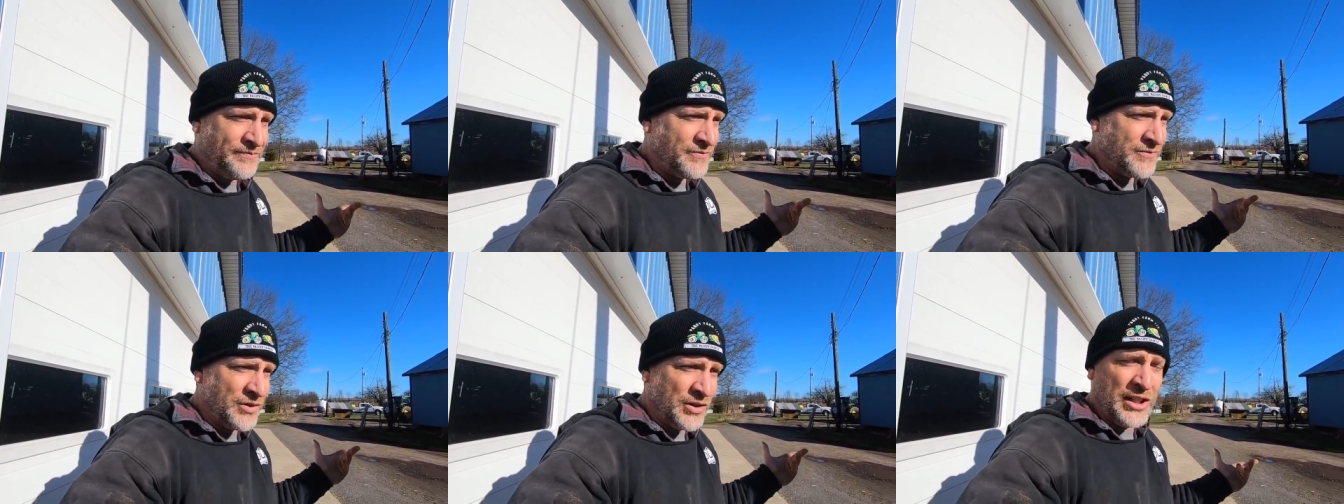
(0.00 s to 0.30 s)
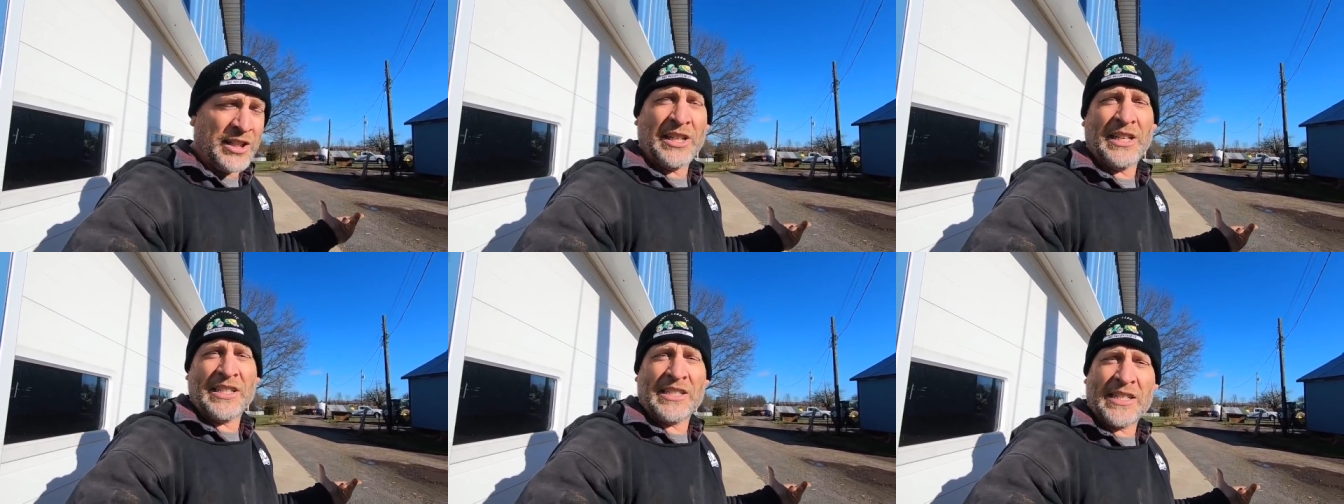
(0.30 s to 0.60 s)

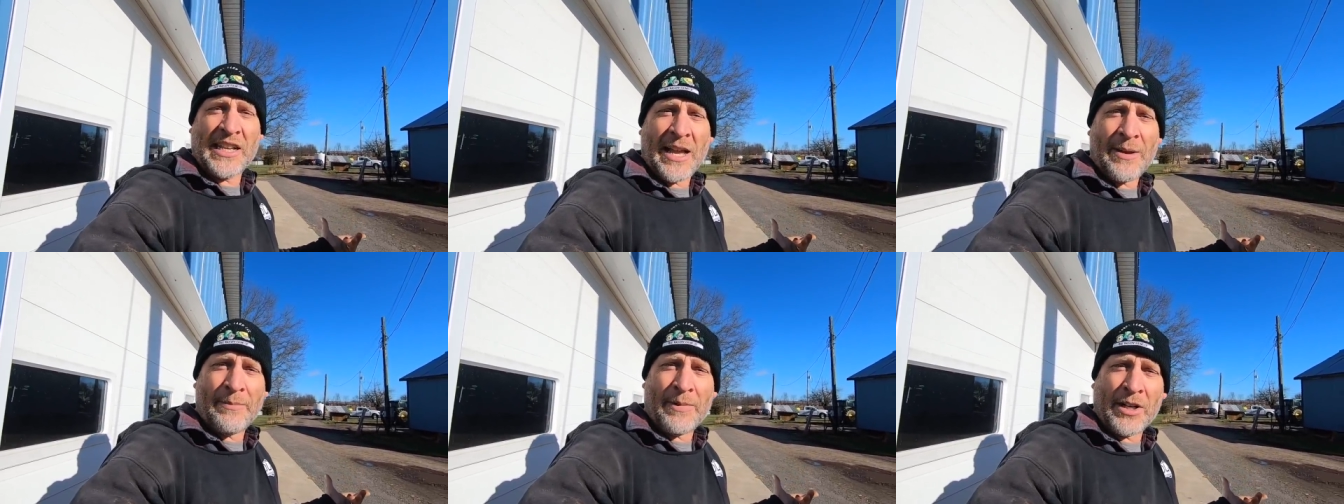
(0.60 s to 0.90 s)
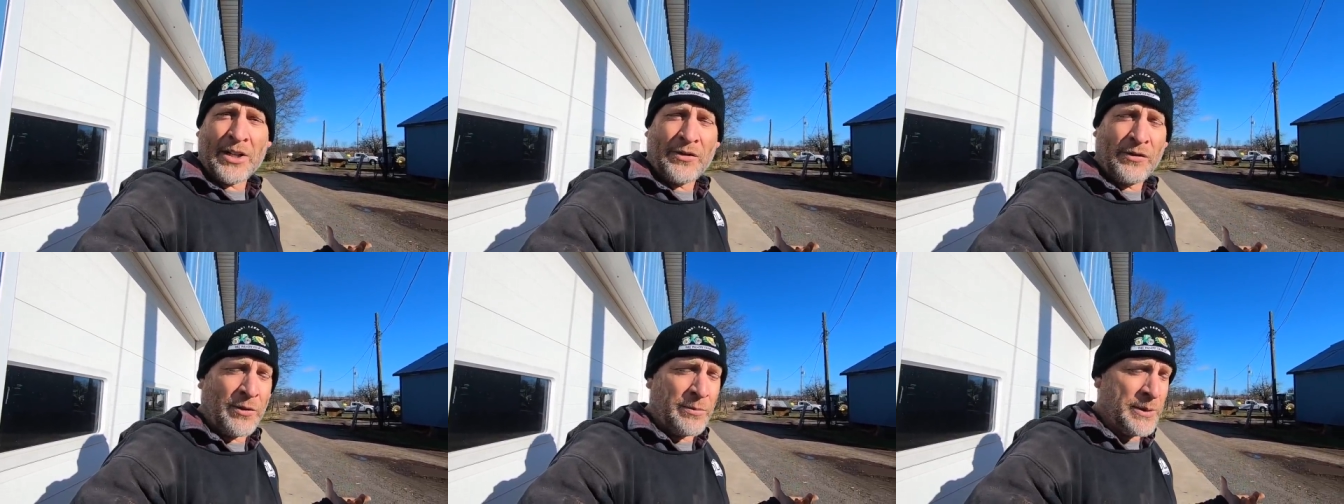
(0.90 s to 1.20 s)
really isn't that
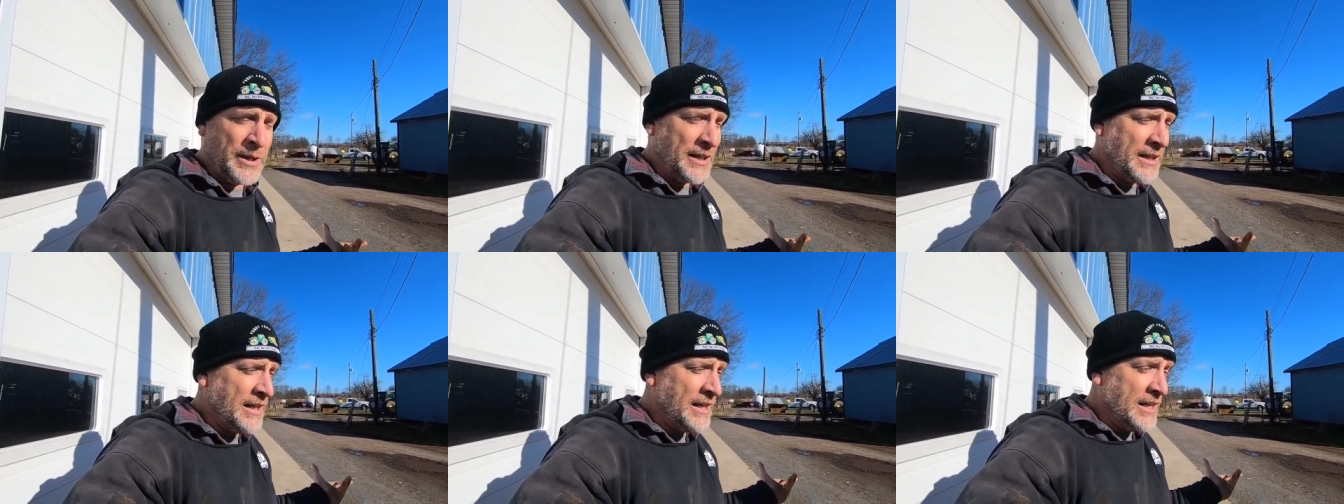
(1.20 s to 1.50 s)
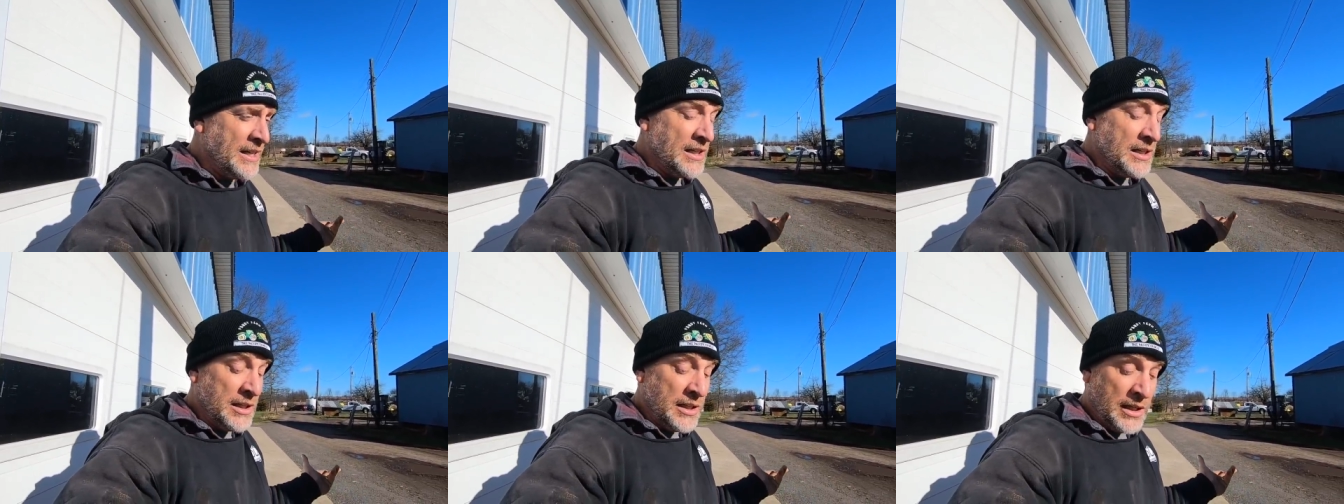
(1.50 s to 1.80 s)
much for me.
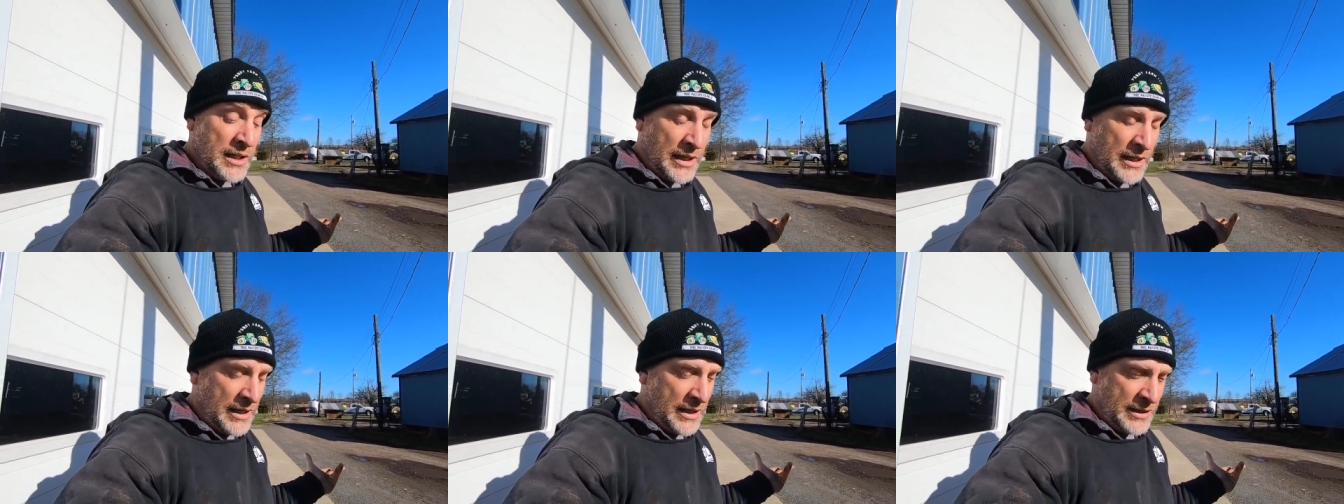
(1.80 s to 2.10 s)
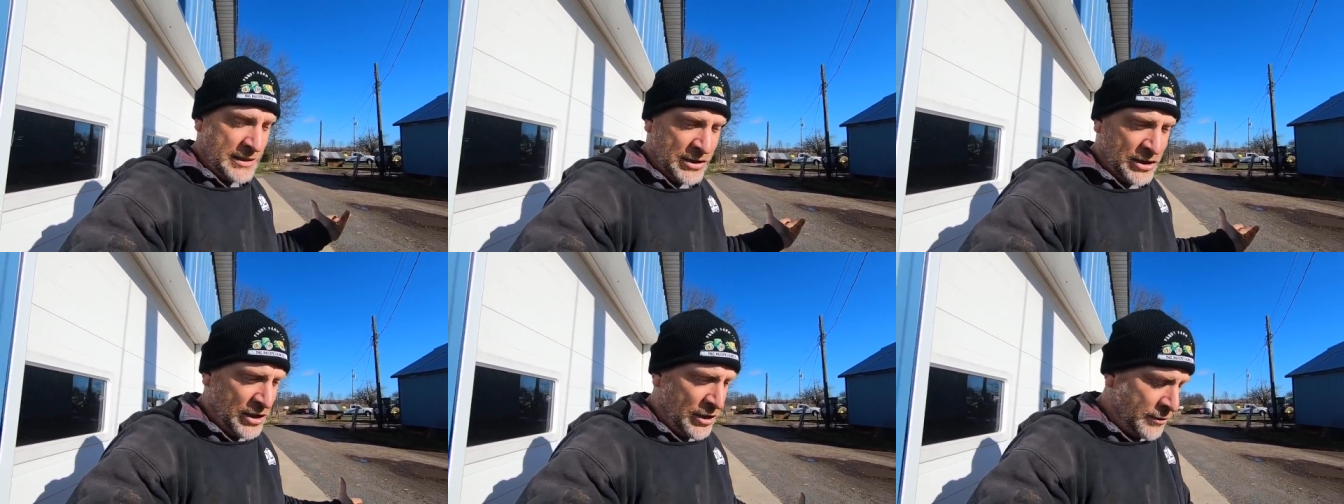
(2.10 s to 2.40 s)
Uh,
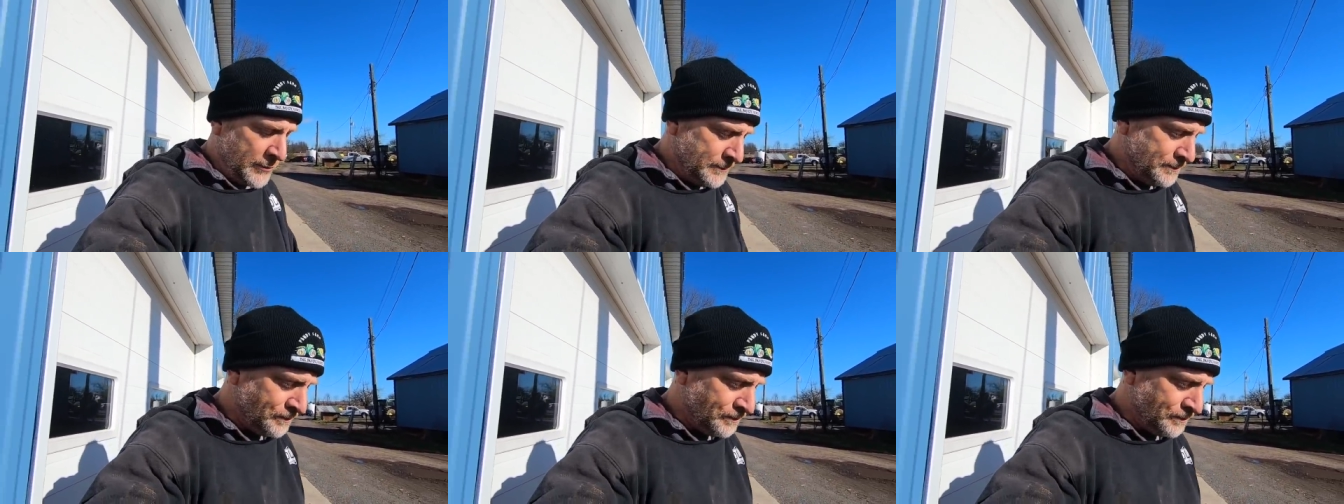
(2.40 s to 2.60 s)
so